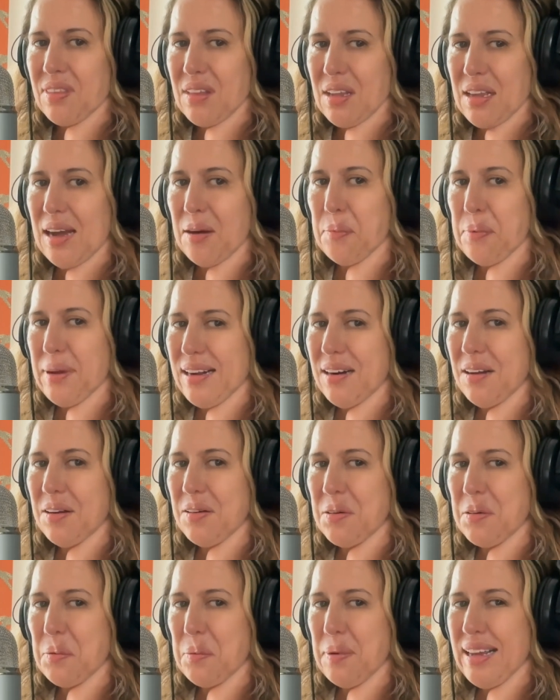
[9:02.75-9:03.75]
Yeah, we
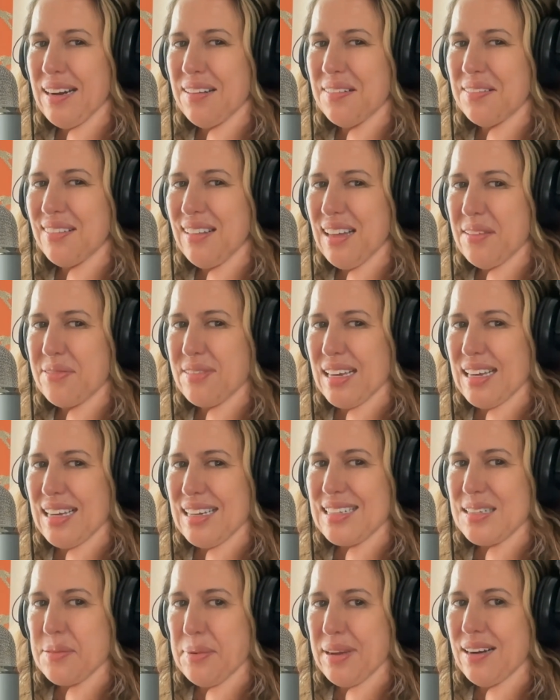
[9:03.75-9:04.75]
don't love
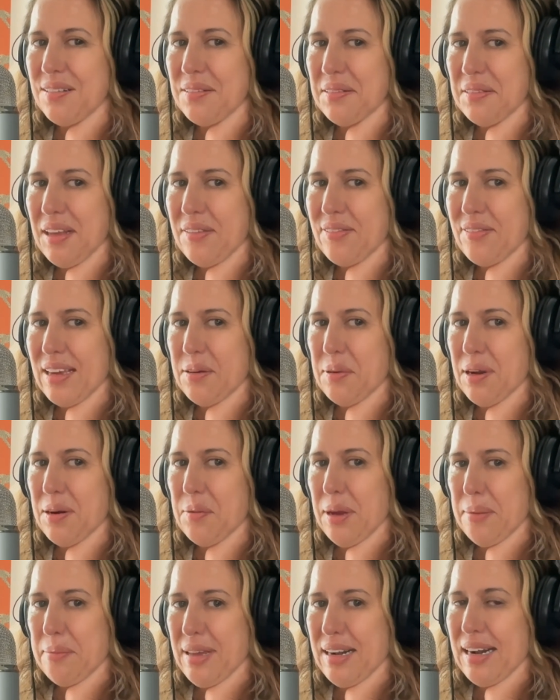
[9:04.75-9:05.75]
this. We don't love it when
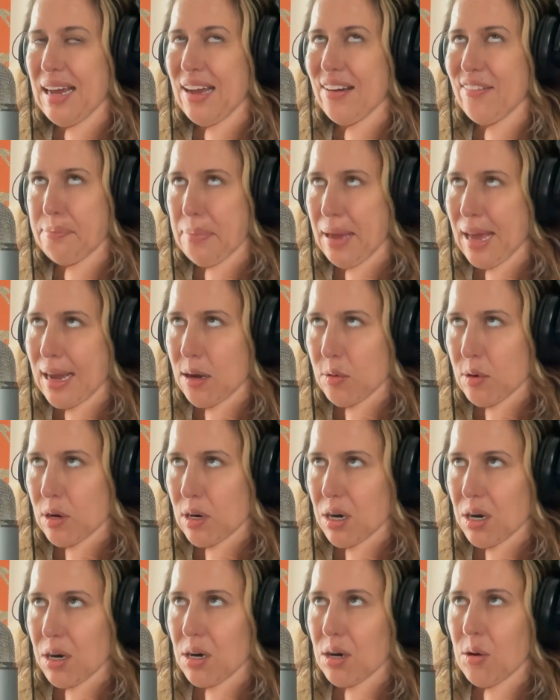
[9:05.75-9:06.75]
women have
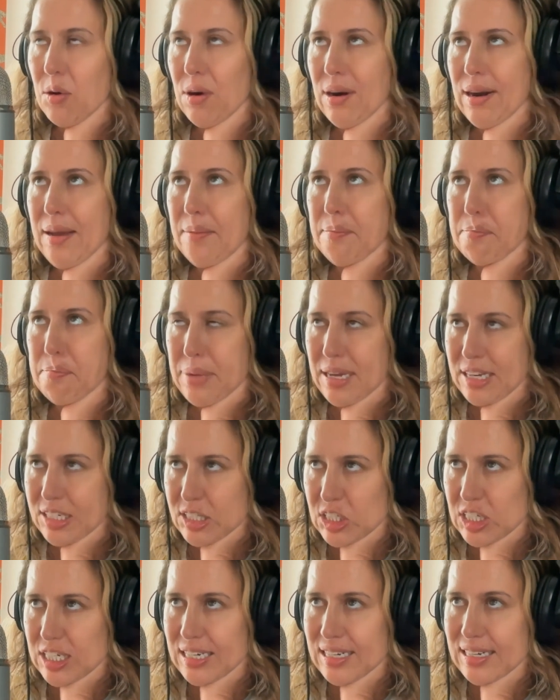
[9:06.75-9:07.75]
power or
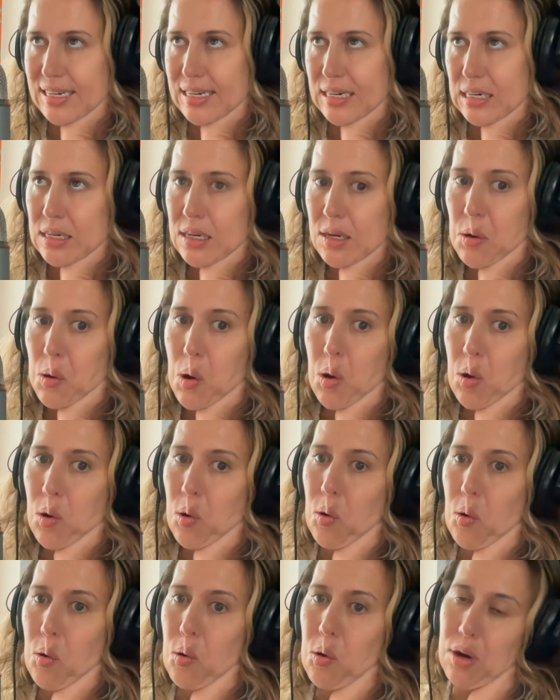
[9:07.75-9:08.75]
ambition
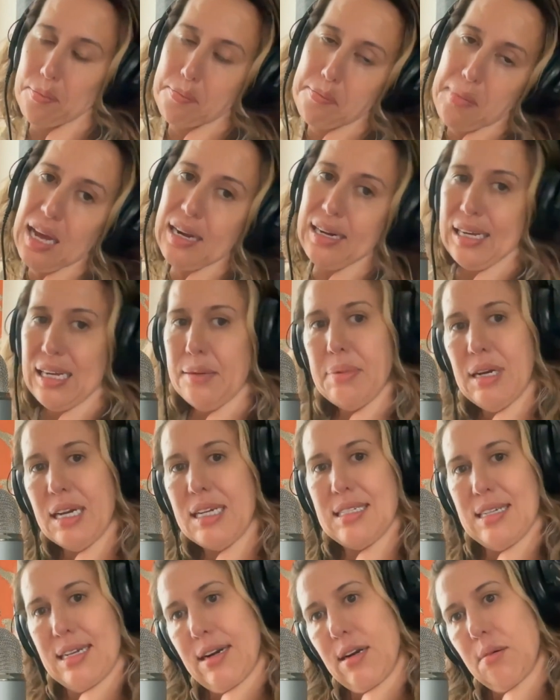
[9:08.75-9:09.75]
or money
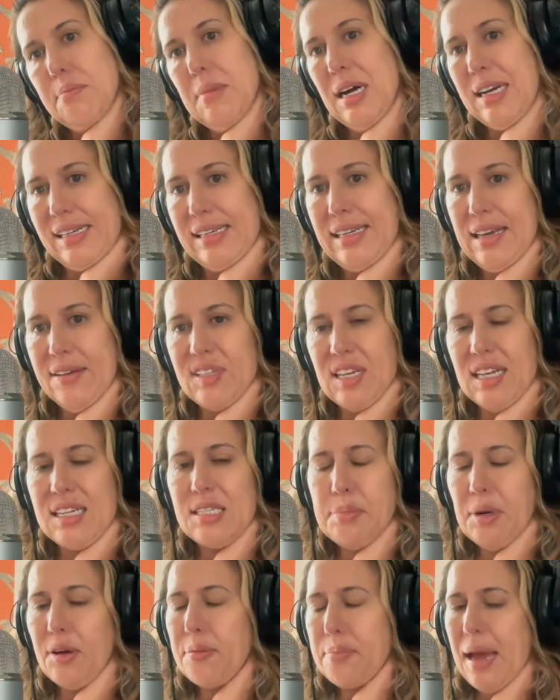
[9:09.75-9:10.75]
because, money gives us
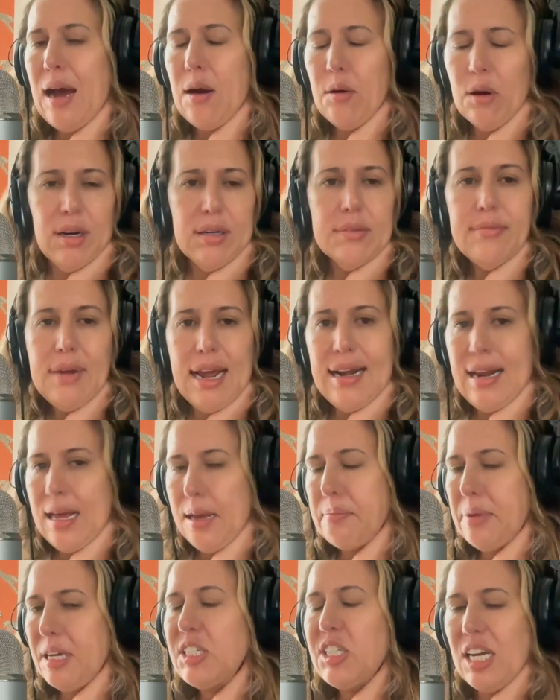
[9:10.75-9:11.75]
both power and
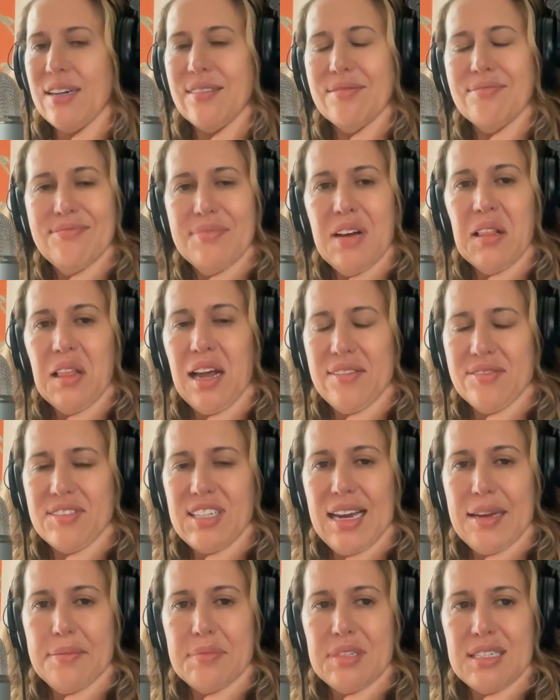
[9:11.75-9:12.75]
ambition a lot of
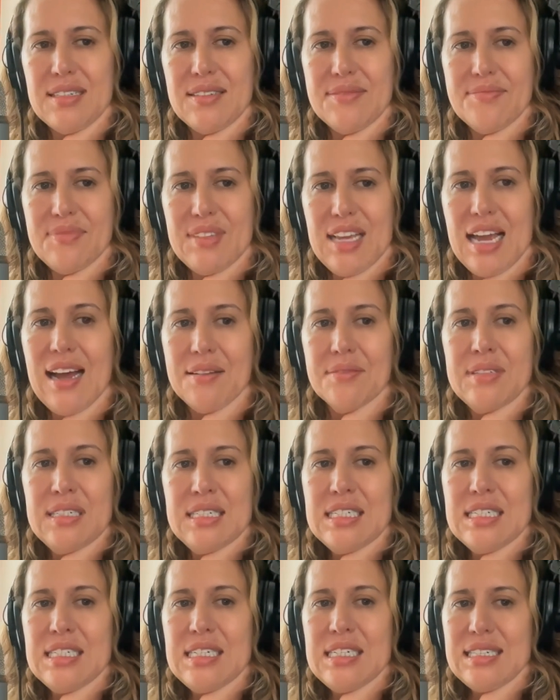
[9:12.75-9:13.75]
times. Yeah.
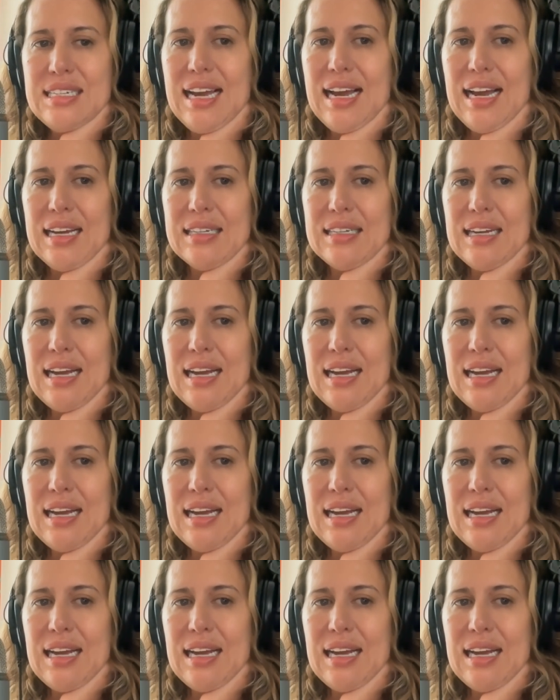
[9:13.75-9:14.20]
Yeah.